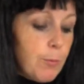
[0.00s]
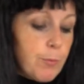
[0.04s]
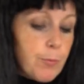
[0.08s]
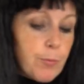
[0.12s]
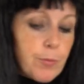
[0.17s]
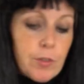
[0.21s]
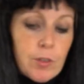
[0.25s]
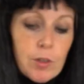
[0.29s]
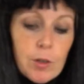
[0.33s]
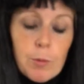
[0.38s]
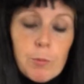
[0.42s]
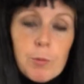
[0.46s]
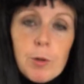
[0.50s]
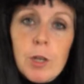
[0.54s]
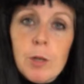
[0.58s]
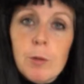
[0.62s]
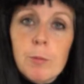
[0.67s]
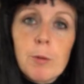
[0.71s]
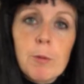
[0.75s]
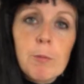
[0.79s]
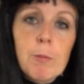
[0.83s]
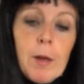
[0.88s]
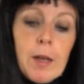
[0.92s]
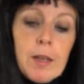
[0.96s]
So I'm going to
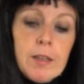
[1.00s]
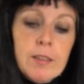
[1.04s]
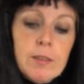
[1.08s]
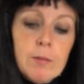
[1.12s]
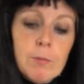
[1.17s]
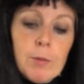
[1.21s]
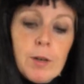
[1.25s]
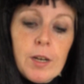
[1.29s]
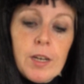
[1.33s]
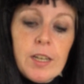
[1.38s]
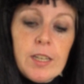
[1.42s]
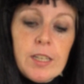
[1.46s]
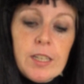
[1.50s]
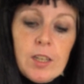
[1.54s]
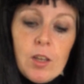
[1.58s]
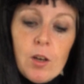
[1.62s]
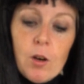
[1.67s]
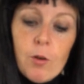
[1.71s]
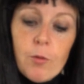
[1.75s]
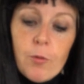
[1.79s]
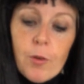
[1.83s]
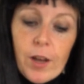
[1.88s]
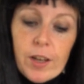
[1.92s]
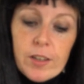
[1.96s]
be melting mine the
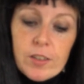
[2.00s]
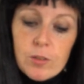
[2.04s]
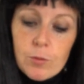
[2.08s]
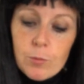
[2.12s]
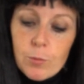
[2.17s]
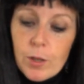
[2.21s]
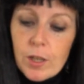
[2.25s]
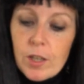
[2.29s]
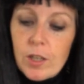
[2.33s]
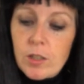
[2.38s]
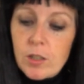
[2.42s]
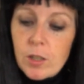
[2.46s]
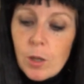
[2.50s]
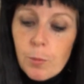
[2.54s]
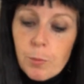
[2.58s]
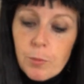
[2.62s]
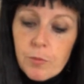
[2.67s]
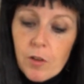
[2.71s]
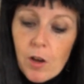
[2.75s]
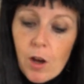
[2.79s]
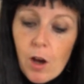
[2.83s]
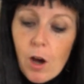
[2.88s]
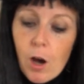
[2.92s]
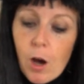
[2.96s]
old-fashioned way on top of
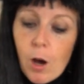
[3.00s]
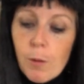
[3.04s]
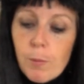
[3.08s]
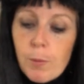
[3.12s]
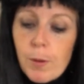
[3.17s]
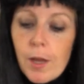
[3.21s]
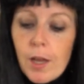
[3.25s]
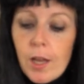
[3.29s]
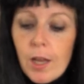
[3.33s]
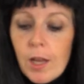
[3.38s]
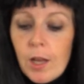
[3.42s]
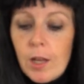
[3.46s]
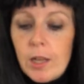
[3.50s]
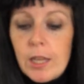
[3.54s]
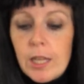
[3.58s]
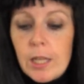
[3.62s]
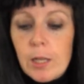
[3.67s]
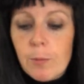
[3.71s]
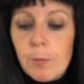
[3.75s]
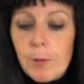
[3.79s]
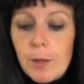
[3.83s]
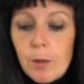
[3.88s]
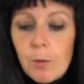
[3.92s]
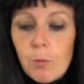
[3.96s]
a hob, a
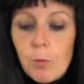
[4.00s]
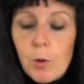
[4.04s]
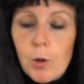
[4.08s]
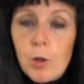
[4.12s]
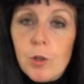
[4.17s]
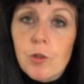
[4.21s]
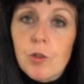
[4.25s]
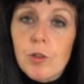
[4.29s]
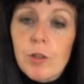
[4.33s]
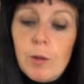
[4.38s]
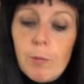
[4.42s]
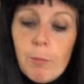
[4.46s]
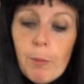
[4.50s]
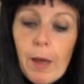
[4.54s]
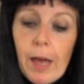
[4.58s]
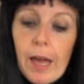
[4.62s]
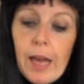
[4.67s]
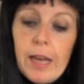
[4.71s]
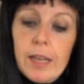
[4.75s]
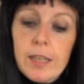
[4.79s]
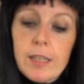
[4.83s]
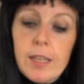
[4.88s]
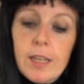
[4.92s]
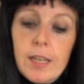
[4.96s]
little bit of water in the
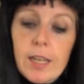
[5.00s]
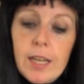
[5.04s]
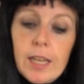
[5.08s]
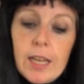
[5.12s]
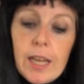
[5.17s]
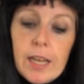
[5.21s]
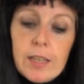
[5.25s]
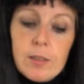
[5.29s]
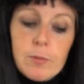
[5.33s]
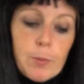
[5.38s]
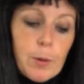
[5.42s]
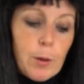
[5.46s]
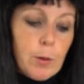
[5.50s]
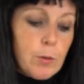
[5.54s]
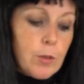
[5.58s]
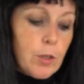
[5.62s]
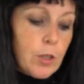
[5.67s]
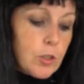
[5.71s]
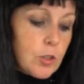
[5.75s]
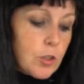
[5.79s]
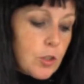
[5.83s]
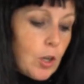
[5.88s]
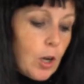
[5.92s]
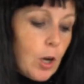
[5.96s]
pan and a glass bowl
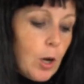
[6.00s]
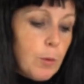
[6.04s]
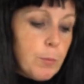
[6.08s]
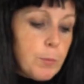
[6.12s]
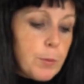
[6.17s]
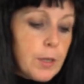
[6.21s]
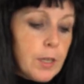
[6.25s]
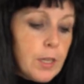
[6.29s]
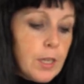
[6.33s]
on top.